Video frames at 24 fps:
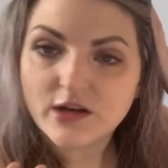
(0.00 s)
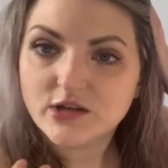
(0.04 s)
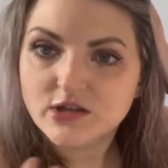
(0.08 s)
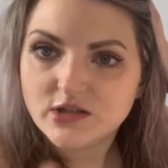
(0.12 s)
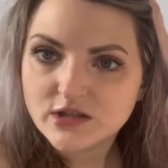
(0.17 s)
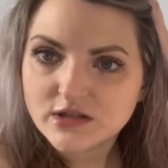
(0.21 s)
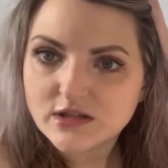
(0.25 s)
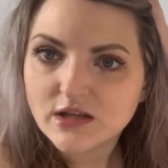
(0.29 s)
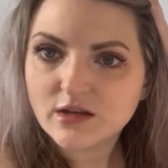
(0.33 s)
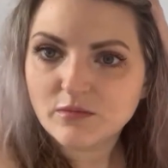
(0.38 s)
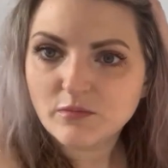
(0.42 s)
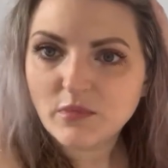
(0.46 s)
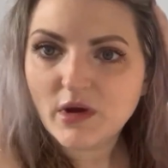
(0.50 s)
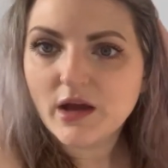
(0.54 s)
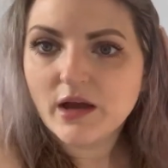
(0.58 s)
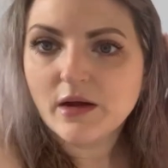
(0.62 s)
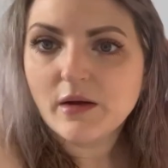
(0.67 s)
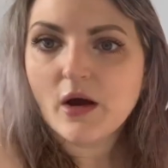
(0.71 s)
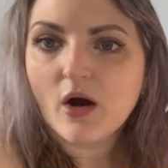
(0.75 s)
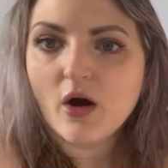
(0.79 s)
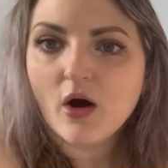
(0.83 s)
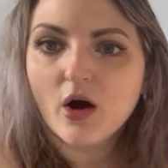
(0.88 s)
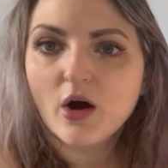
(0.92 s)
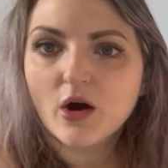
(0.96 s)
just like, my
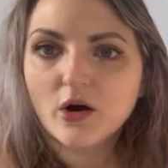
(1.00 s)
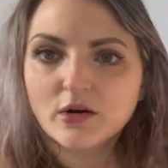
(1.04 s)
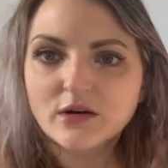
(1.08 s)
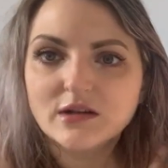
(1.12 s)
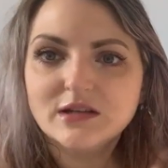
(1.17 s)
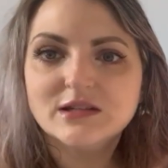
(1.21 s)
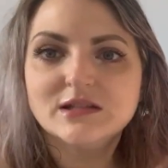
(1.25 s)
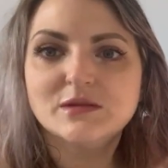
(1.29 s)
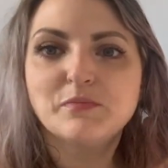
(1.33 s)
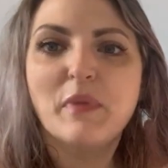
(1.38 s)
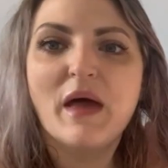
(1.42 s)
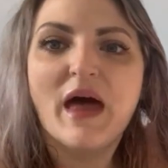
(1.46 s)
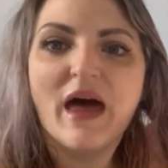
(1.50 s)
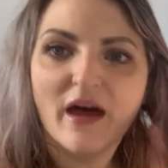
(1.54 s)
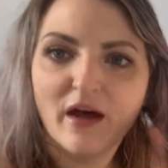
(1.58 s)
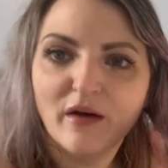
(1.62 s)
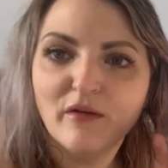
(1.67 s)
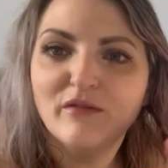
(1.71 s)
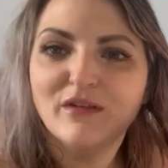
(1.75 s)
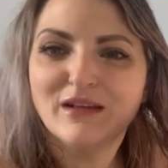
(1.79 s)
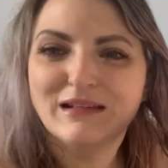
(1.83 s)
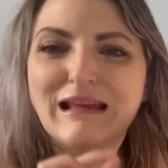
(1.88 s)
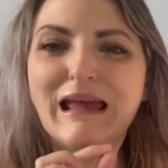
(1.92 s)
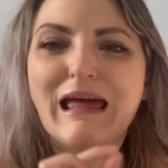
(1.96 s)
heart is
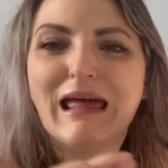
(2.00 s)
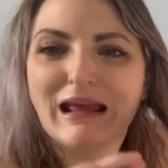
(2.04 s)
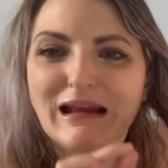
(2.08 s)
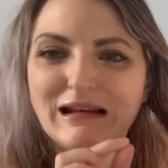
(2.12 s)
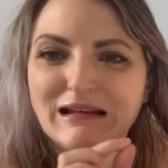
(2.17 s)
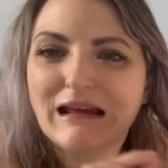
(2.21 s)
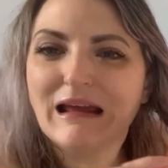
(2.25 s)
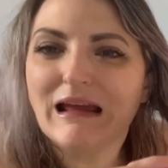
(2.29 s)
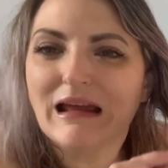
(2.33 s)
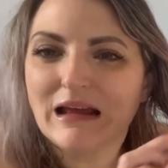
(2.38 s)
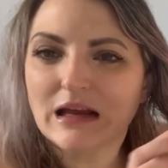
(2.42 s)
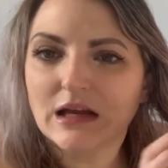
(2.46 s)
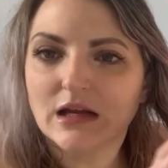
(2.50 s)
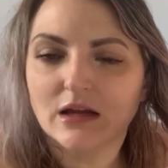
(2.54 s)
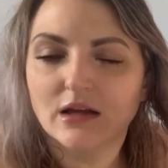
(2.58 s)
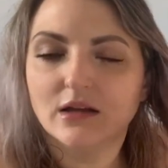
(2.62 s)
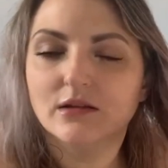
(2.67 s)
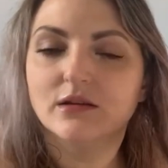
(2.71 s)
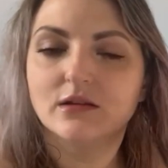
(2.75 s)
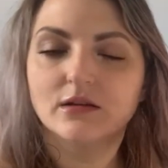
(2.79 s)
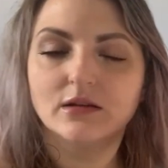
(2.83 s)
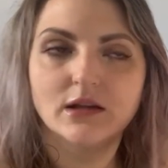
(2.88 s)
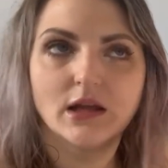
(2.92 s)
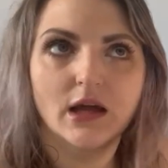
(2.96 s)
palpitating.
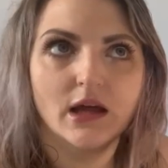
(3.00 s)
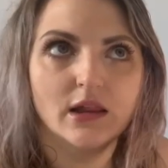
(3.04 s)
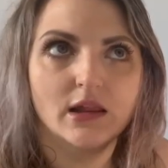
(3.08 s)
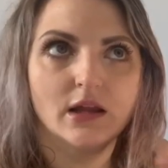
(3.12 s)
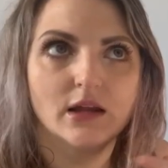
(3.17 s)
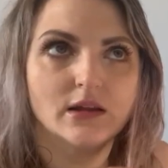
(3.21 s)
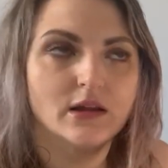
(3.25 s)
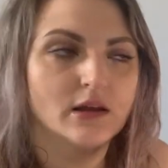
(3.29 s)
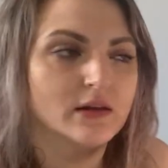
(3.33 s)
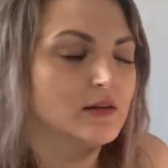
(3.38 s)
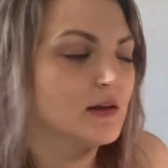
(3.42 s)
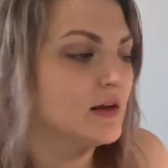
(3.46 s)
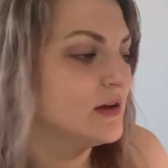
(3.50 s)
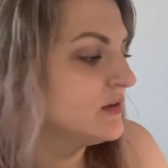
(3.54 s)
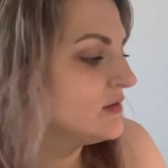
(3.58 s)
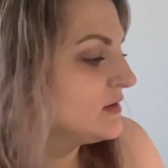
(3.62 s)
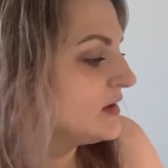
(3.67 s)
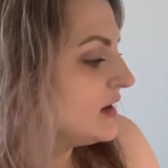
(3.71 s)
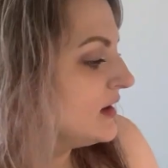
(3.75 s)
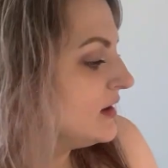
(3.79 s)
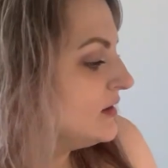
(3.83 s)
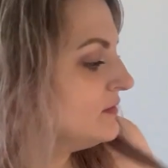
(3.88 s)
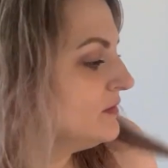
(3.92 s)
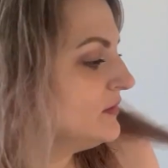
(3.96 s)
I think that's how you
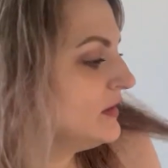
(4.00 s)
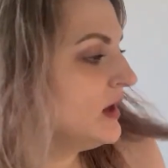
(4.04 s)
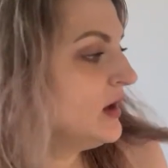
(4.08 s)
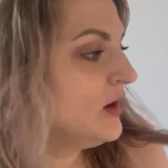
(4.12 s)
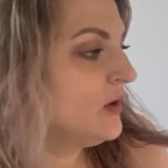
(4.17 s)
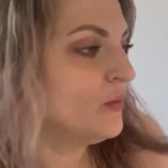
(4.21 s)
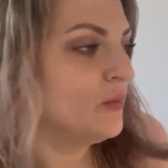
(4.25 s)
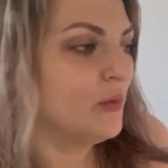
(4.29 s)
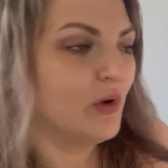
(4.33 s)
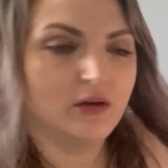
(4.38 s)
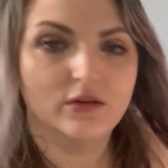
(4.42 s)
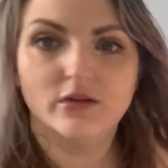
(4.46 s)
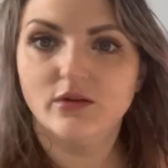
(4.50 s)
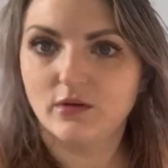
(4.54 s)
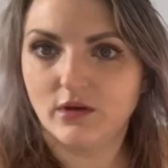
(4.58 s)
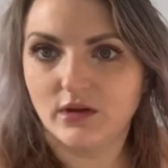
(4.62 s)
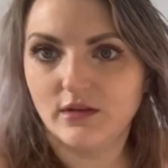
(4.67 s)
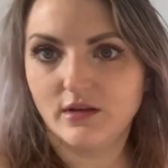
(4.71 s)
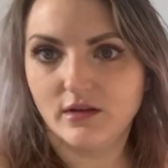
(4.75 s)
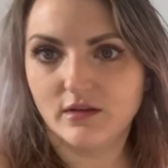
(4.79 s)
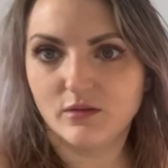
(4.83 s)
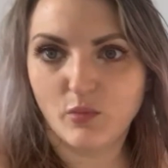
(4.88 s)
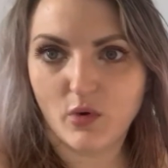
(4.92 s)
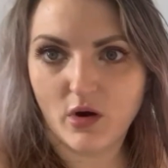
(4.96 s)
say it, while doing
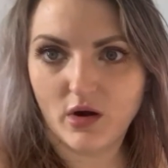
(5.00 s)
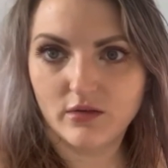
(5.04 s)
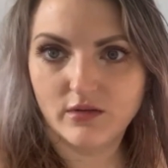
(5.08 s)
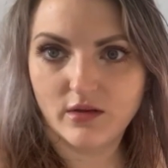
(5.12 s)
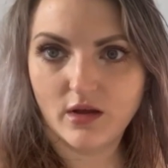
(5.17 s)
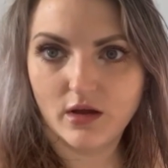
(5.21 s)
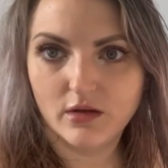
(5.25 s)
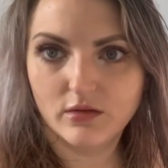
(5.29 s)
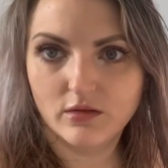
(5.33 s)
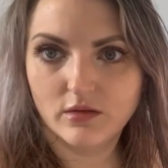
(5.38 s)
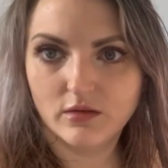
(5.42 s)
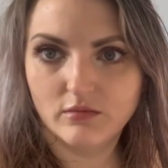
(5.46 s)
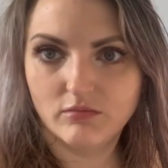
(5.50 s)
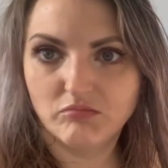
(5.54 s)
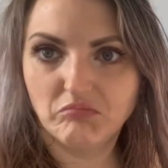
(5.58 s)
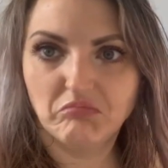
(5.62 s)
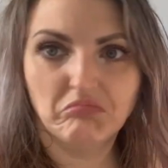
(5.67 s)
this process.